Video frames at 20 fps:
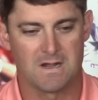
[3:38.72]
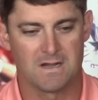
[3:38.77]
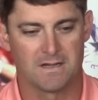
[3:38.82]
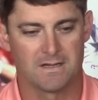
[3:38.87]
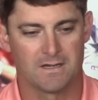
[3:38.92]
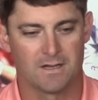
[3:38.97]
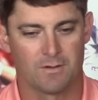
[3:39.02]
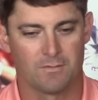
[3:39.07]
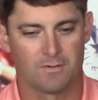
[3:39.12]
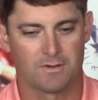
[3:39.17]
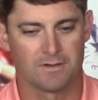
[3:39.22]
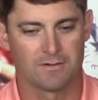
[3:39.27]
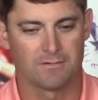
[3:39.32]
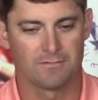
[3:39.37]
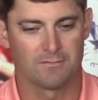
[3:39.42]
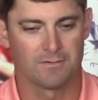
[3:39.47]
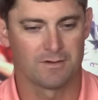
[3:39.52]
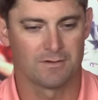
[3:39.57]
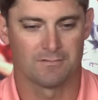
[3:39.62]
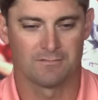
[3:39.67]
you know we're
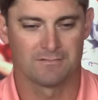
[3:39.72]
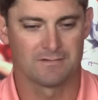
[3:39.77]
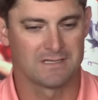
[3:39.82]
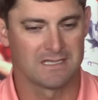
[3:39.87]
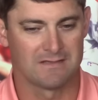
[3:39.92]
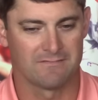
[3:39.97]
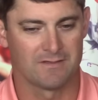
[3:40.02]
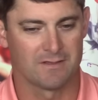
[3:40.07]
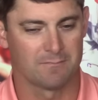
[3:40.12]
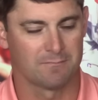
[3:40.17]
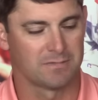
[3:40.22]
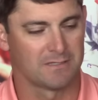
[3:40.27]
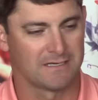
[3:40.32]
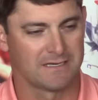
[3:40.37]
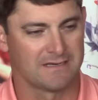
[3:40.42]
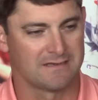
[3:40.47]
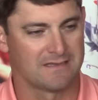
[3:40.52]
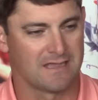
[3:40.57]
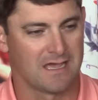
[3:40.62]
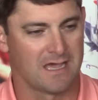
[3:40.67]
we're going to give him
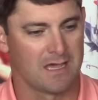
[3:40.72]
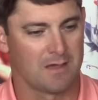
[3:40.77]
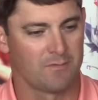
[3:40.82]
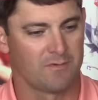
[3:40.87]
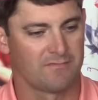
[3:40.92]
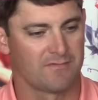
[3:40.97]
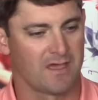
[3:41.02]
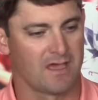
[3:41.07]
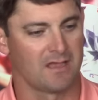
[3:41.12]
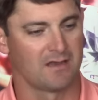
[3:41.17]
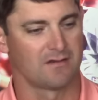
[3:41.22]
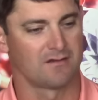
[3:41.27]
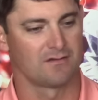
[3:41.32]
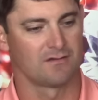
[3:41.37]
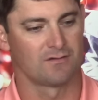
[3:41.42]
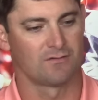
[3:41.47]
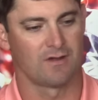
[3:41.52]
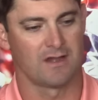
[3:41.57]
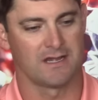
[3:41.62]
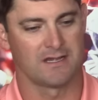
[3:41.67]
plenty of time. We've got
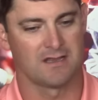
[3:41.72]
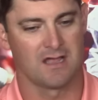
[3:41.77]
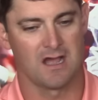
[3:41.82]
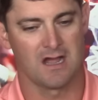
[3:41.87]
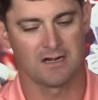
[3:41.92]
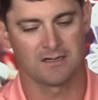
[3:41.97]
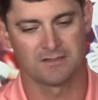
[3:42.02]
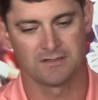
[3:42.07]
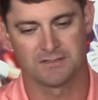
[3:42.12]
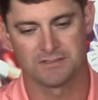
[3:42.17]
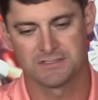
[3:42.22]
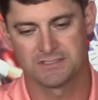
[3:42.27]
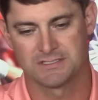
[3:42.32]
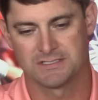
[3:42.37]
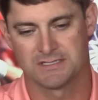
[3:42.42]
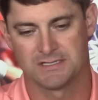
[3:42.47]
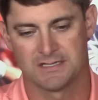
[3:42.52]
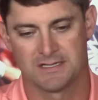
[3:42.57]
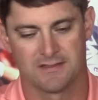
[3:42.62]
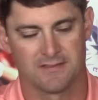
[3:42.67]
great
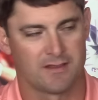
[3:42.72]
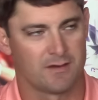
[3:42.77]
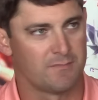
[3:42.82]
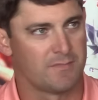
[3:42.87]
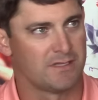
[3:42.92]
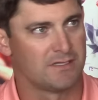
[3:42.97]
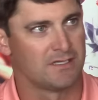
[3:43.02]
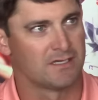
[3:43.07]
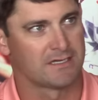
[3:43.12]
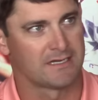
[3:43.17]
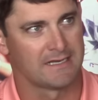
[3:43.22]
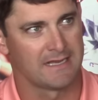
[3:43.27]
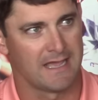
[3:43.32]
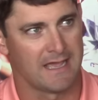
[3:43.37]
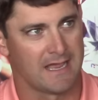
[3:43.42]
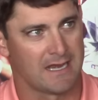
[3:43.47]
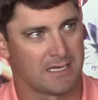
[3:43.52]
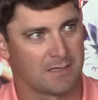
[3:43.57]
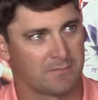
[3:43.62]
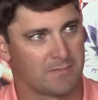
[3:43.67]
doctors uh, that'll be looking
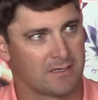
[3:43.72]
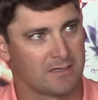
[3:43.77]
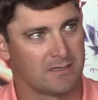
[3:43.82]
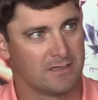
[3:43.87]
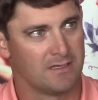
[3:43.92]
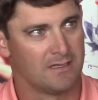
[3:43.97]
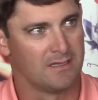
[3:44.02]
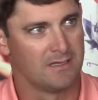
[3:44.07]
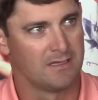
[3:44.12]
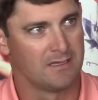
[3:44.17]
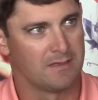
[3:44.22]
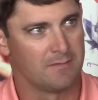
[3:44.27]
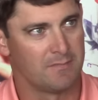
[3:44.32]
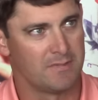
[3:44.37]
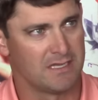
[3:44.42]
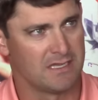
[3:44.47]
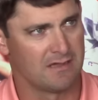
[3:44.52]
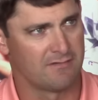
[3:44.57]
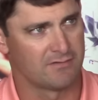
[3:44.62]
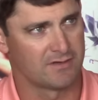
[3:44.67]
at him and and
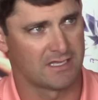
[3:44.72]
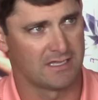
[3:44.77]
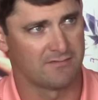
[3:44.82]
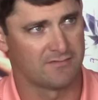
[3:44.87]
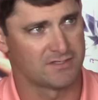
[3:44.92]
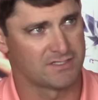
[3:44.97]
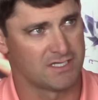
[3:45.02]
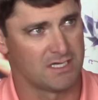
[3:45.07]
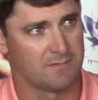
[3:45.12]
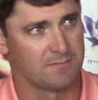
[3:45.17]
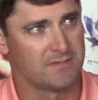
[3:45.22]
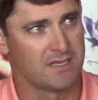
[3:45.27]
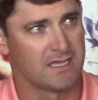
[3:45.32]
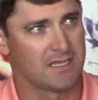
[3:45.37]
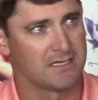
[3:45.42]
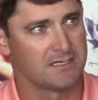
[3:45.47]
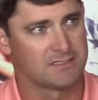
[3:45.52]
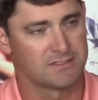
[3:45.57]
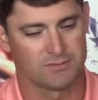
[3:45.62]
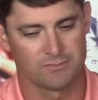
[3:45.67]
be able to give us
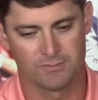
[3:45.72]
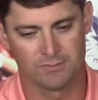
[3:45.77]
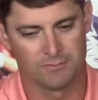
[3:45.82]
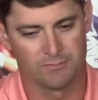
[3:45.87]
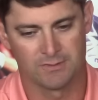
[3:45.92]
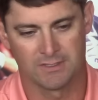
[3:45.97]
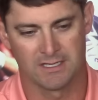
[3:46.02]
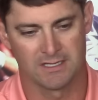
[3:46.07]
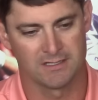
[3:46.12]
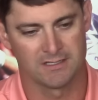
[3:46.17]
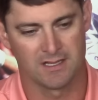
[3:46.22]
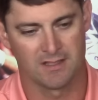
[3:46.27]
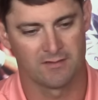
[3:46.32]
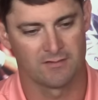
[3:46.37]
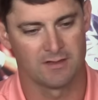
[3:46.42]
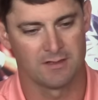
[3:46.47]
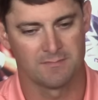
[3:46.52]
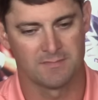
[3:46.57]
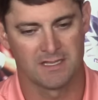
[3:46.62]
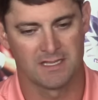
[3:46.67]
updates. We'll, we'll, get another
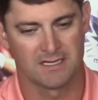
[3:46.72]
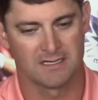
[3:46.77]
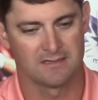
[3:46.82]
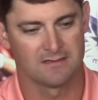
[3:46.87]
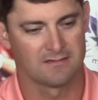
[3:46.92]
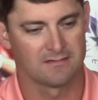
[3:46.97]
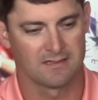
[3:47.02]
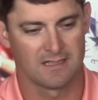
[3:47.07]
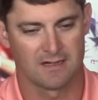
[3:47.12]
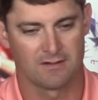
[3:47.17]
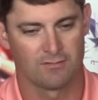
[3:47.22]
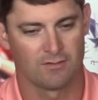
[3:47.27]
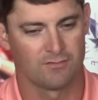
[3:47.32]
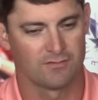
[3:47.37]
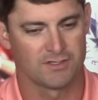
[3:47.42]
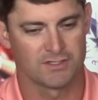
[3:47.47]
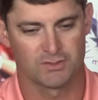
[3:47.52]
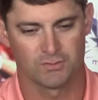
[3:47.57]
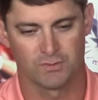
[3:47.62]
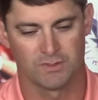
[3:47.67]
update later on
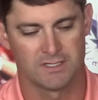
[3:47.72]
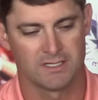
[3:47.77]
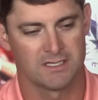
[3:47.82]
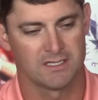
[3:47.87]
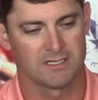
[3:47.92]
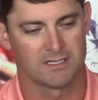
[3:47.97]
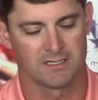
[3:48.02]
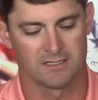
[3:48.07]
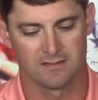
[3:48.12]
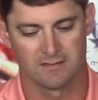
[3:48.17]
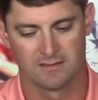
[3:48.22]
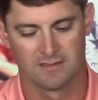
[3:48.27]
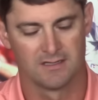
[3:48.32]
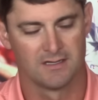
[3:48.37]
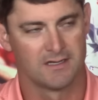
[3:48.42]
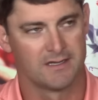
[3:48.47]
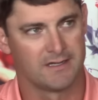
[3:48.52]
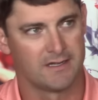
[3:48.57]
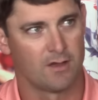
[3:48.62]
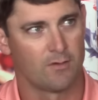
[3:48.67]
this week, and
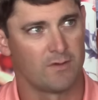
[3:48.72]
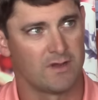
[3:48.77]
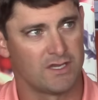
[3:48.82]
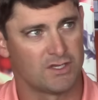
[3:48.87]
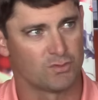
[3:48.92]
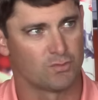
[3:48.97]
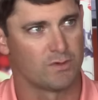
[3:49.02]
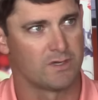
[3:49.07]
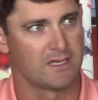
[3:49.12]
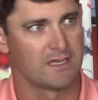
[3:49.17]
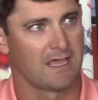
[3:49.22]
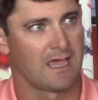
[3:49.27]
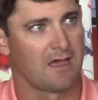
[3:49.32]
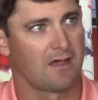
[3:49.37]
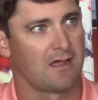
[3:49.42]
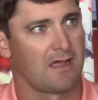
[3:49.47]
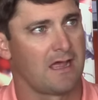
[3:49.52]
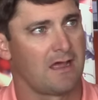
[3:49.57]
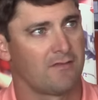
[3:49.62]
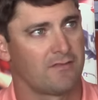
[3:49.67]
you know each week
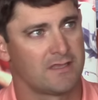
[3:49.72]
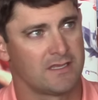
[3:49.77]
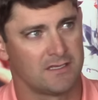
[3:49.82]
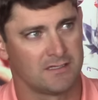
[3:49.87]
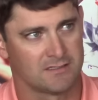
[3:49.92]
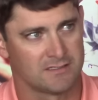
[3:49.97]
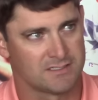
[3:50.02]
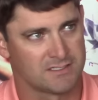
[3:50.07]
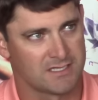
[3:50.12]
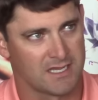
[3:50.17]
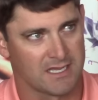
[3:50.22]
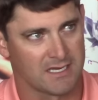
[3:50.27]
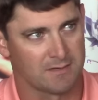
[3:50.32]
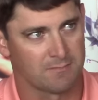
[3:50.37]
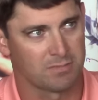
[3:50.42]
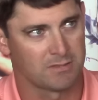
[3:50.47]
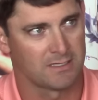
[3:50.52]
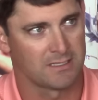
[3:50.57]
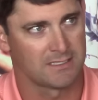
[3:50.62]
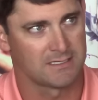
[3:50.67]
how, how the healing's
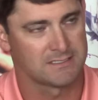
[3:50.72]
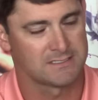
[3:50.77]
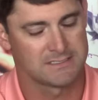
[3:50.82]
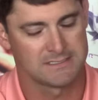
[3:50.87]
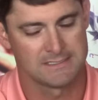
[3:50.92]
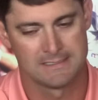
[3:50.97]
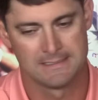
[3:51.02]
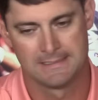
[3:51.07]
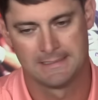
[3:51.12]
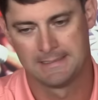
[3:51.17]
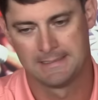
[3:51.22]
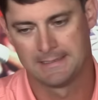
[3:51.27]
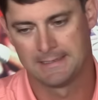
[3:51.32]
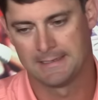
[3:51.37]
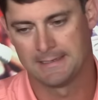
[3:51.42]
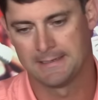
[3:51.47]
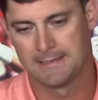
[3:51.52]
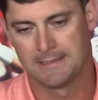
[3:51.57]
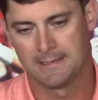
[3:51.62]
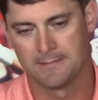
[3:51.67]
taking place,
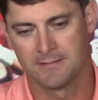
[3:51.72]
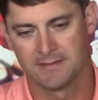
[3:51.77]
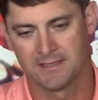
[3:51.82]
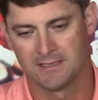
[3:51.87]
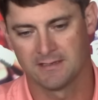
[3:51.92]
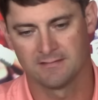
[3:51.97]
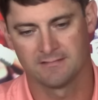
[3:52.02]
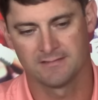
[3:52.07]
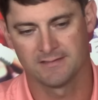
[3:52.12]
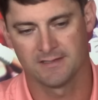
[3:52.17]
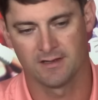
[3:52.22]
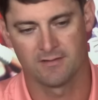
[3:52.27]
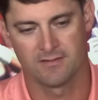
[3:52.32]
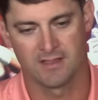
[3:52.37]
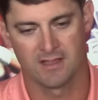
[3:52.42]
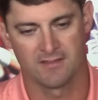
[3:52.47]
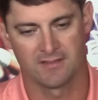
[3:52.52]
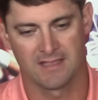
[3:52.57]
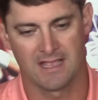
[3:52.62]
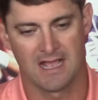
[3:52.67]
uh, and then you know the
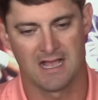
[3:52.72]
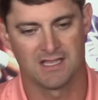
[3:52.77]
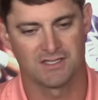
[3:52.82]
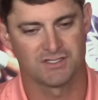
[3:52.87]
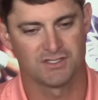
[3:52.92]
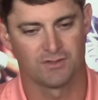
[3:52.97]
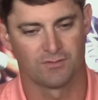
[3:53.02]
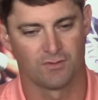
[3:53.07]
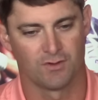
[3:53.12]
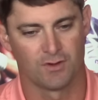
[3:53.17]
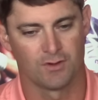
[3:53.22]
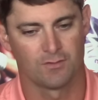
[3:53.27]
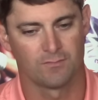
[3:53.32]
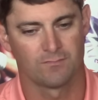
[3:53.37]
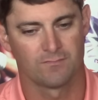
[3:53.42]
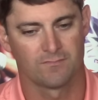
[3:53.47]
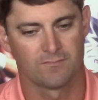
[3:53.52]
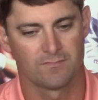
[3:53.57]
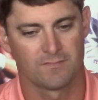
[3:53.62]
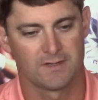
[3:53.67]
other guys in the room,
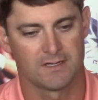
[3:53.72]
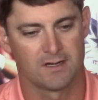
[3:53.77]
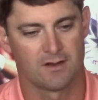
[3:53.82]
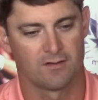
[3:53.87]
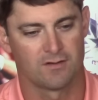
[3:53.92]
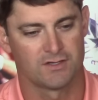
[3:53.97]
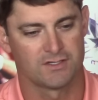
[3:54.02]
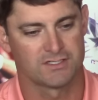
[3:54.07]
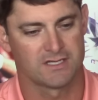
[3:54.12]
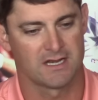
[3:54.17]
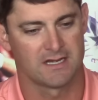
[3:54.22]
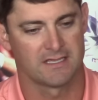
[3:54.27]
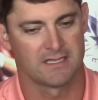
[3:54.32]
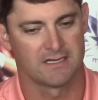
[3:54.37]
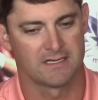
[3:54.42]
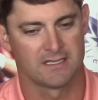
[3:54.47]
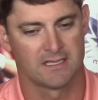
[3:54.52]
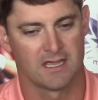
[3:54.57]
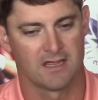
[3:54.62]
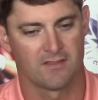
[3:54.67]
you know, just got to
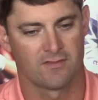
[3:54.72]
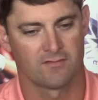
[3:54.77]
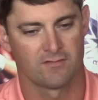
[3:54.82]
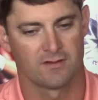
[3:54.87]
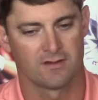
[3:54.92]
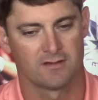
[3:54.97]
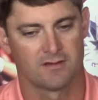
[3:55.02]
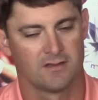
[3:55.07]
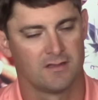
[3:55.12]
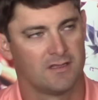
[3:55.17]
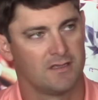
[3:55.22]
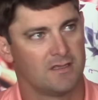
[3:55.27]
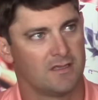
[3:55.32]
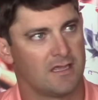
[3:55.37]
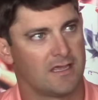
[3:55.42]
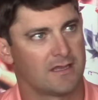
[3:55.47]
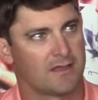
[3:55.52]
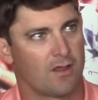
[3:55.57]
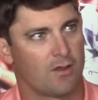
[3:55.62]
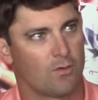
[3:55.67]
get together and,
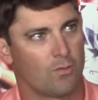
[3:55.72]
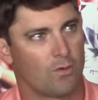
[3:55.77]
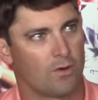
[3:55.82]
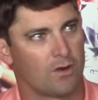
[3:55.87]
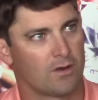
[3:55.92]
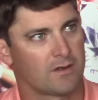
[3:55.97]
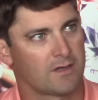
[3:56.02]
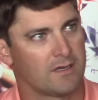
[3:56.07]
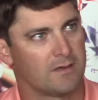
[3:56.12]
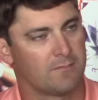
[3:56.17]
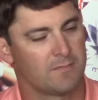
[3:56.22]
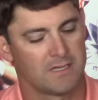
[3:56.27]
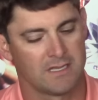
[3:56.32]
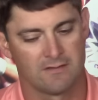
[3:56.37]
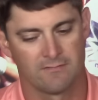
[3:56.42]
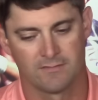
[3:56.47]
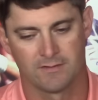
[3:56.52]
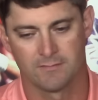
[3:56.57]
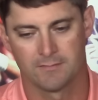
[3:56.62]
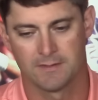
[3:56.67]
and go to work and be
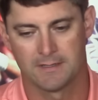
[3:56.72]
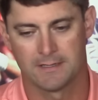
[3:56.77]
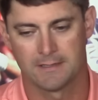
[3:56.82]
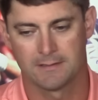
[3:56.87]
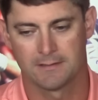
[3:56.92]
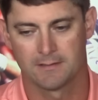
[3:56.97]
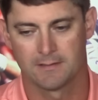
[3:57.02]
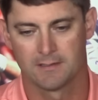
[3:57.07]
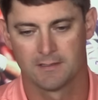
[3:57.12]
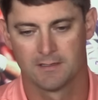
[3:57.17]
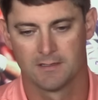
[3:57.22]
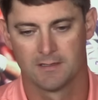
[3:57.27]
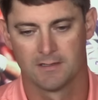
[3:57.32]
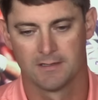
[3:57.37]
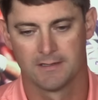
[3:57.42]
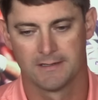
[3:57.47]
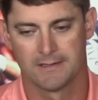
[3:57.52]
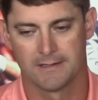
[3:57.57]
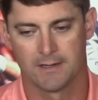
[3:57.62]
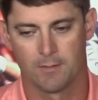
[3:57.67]
able to uh,
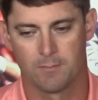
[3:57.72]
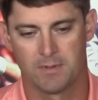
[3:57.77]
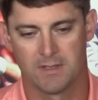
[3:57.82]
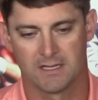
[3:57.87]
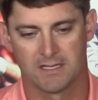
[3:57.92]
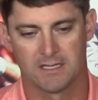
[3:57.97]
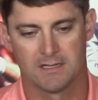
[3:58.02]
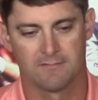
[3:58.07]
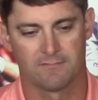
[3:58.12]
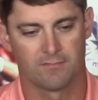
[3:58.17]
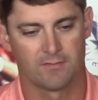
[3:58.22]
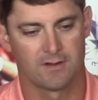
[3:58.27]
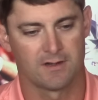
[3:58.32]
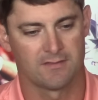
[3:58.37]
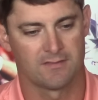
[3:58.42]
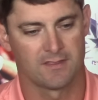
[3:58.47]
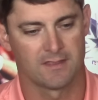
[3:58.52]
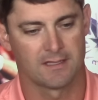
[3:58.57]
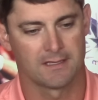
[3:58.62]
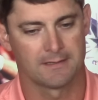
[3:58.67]
you know pick up for
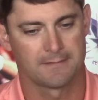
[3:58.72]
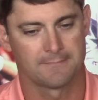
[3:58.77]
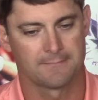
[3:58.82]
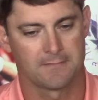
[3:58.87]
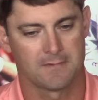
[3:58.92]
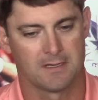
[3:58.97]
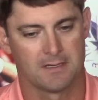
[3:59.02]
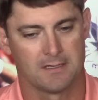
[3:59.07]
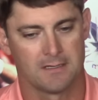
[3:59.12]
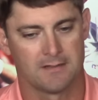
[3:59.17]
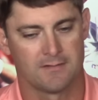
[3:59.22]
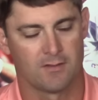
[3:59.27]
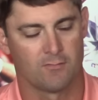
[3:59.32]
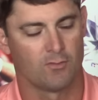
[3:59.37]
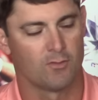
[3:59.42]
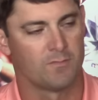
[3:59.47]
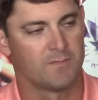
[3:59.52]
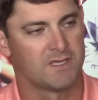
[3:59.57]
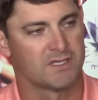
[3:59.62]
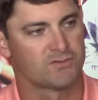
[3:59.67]
anything uh, that
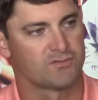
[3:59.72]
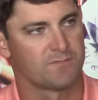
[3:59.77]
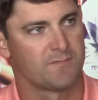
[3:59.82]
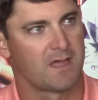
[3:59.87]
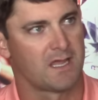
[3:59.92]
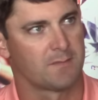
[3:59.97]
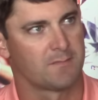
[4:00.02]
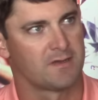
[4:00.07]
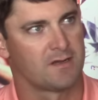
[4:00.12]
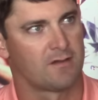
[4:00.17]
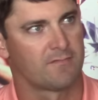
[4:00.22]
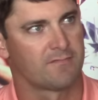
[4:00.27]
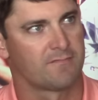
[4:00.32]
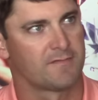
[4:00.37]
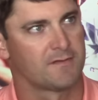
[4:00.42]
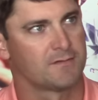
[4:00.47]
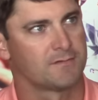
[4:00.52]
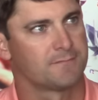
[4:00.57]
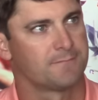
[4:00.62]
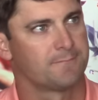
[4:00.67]
we'll miss with Mike being off the field.